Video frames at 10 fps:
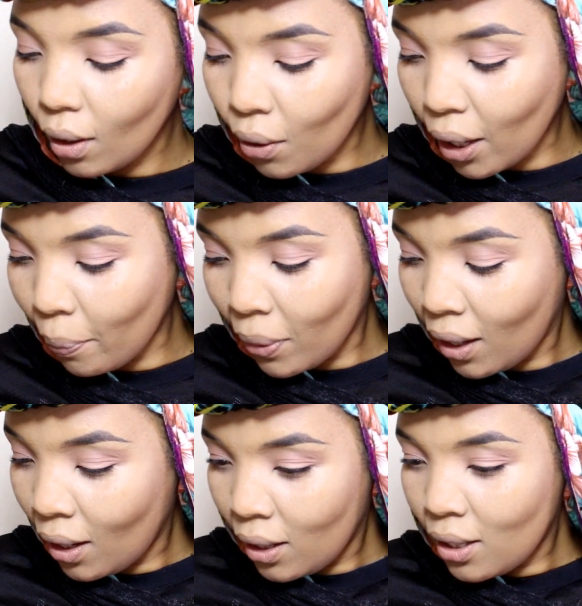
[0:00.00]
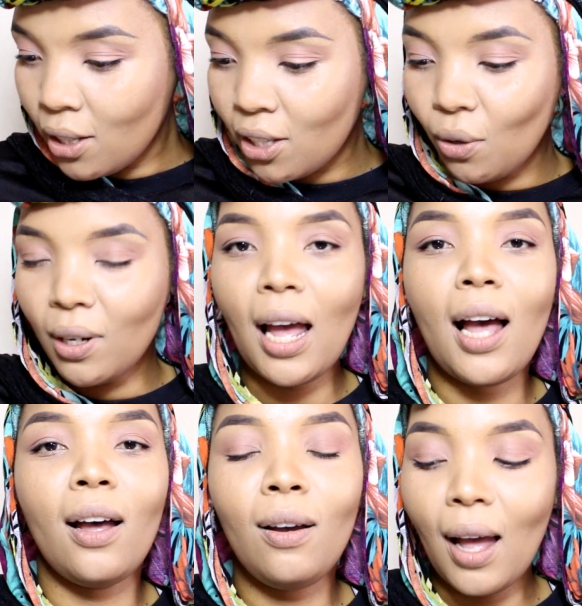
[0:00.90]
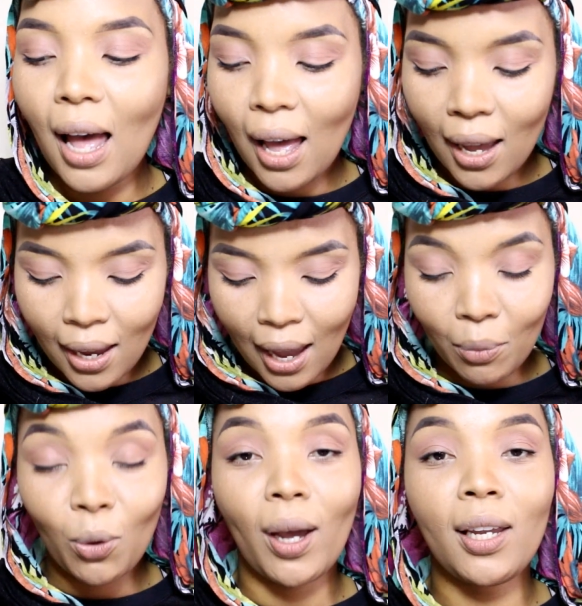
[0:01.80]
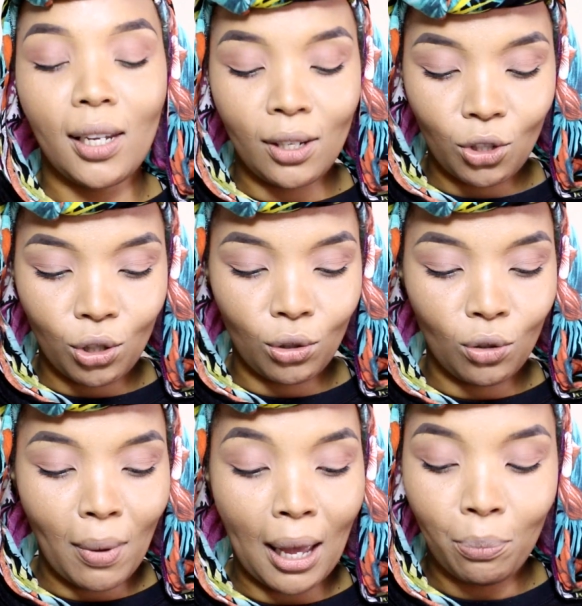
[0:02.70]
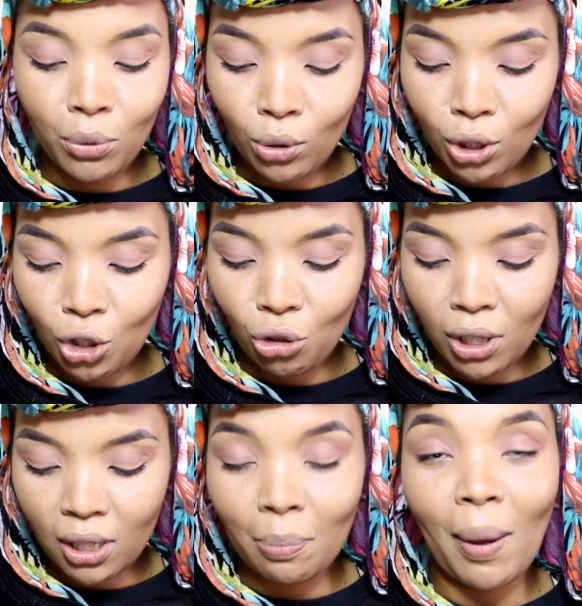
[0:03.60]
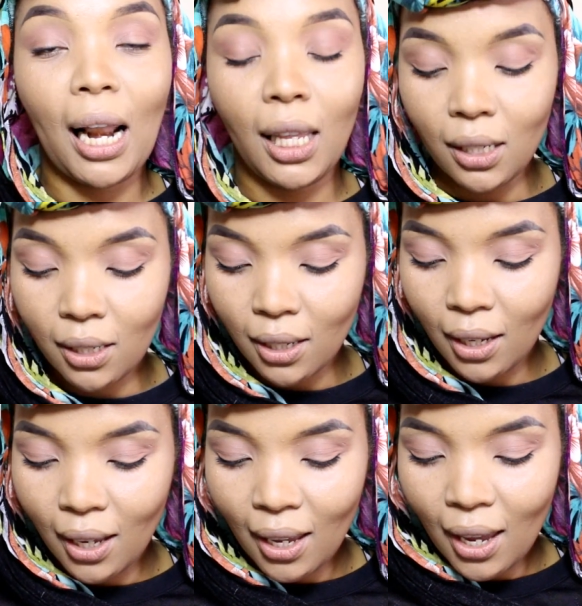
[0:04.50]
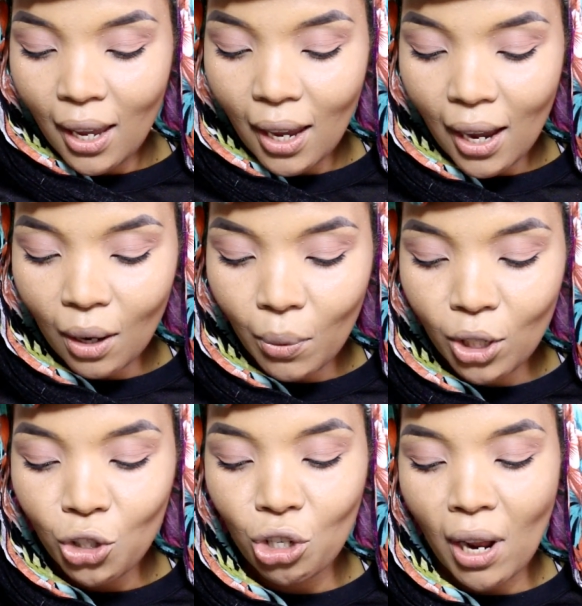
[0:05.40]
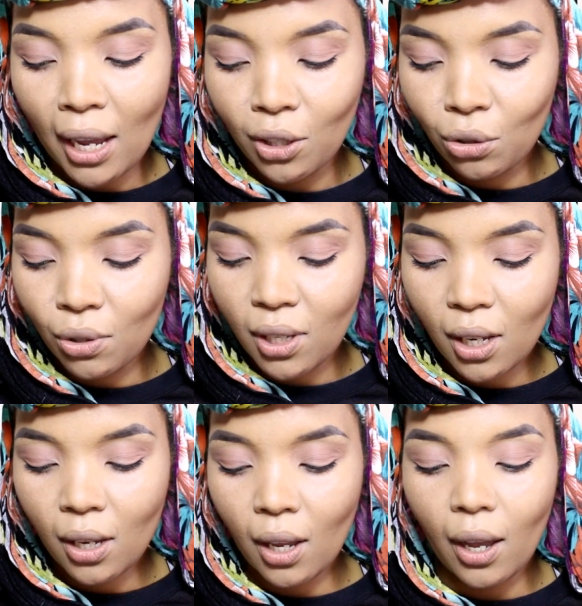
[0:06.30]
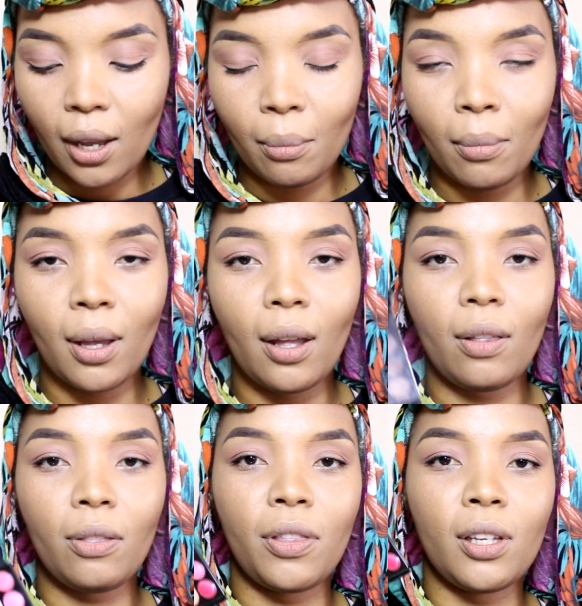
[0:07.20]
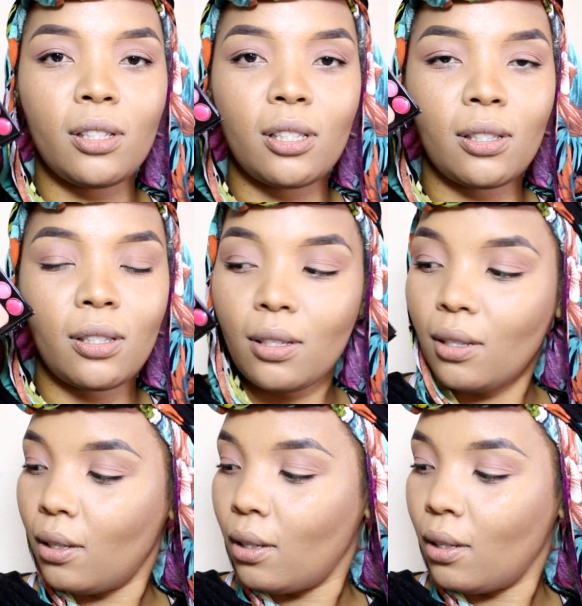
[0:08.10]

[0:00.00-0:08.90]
Okay, so now I am going into my Beauty Treats palette, and I want to try using this